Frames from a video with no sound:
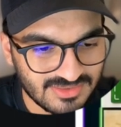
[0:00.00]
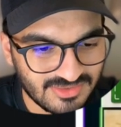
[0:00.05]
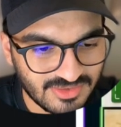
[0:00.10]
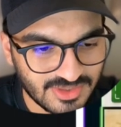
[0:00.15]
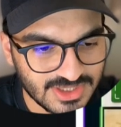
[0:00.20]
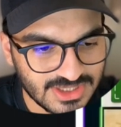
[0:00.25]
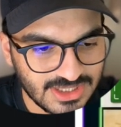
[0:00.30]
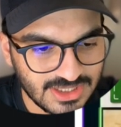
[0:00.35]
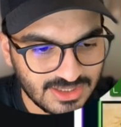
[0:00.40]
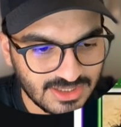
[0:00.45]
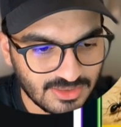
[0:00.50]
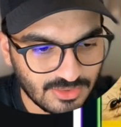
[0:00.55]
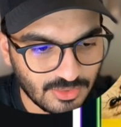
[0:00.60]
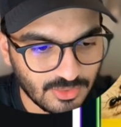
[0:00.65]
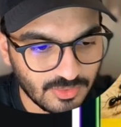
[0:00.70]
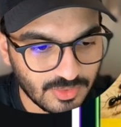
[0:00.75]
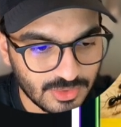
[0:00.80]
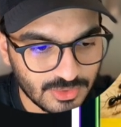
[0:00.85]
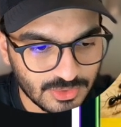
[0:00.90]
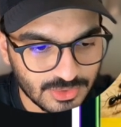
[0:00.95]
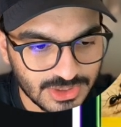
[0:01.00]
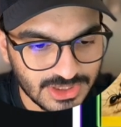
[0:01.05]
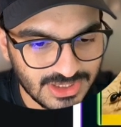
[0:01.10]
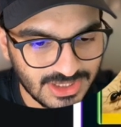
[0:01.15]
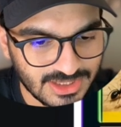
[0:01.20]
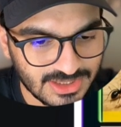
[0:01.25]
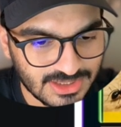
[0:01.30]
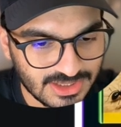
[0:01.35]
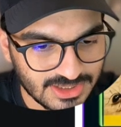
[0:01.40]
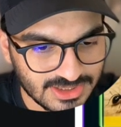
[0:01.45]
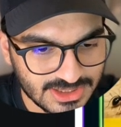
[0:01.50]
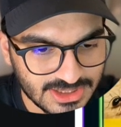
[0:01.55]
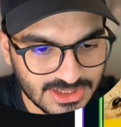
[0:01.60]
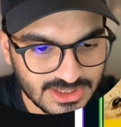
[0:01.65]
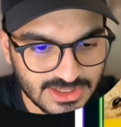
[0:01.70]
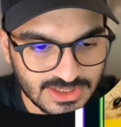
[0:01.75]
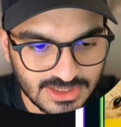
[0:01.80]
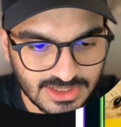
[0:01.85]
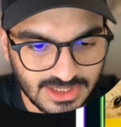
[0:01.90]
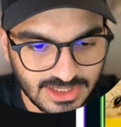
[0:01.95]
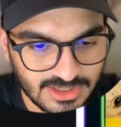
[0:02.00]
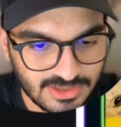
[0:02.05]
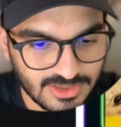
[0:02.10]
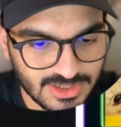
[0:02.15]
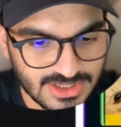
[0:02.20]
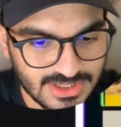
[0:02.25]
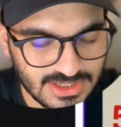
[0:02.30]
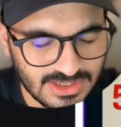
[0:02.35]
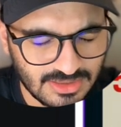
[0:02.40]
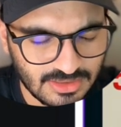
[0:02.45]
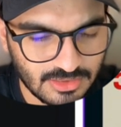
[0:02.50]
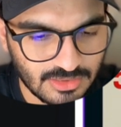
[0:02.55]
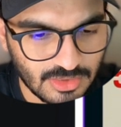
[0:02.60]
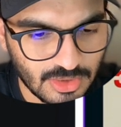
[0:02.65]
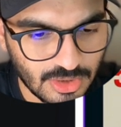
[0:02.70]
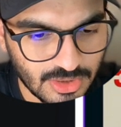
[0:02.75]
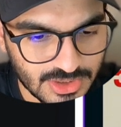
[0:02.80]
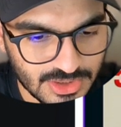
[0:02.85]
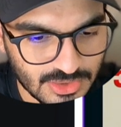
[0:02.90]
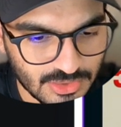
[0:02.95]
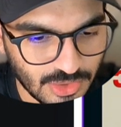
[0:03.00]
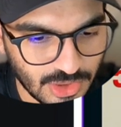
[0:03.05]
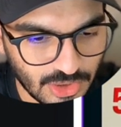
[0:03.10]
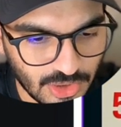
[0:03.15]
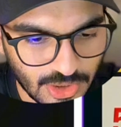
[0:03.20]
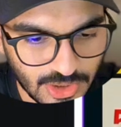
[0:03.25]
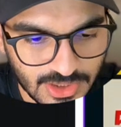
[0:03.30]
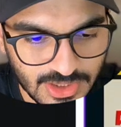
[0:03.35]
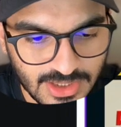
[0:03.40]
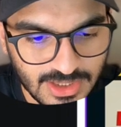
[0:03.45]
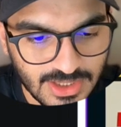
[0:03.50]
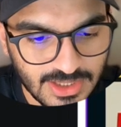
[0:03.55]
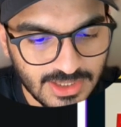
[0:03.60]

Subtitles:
firstly they're overloaded and cluttered, right? You can see a lot is going on.